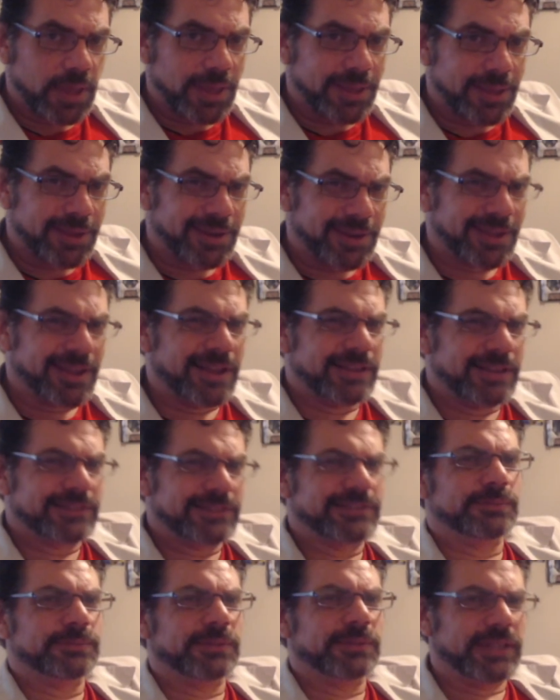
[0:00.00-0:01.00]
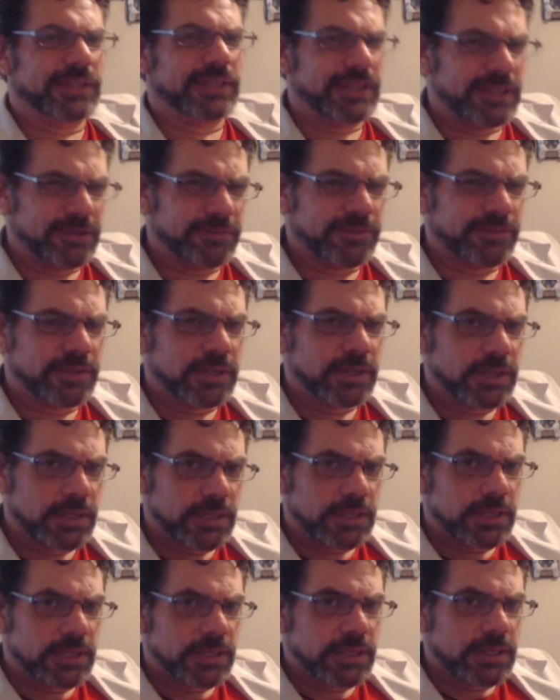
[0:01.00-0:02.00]
And I honestly believe
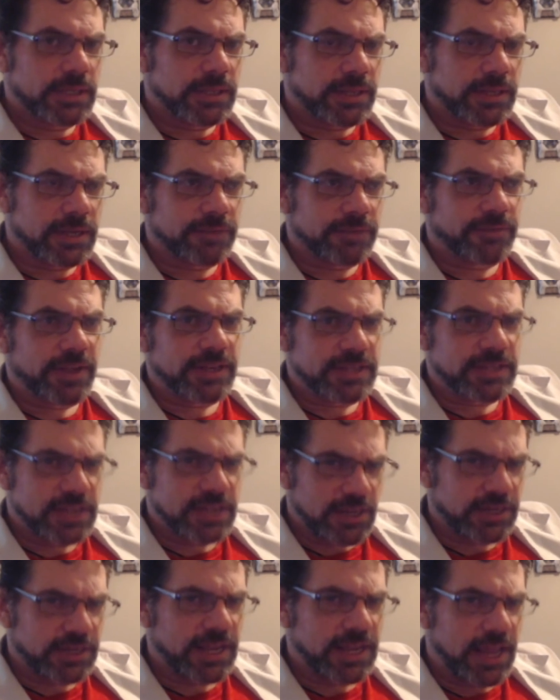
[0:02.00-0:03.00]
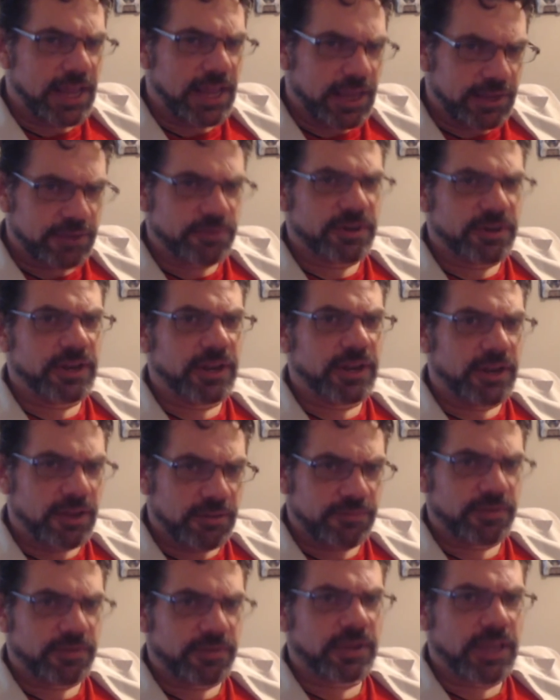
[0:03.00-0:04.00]
that if I tell an accurate
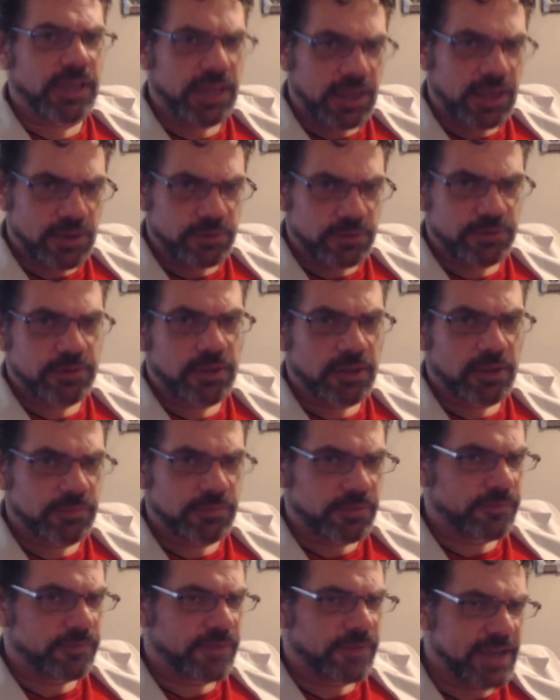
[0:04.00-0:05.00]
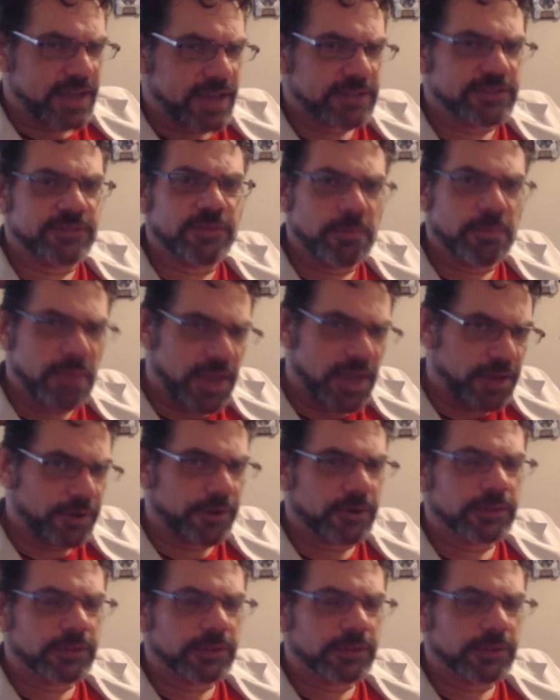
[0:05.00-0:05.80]
enough account of the facts of the matter,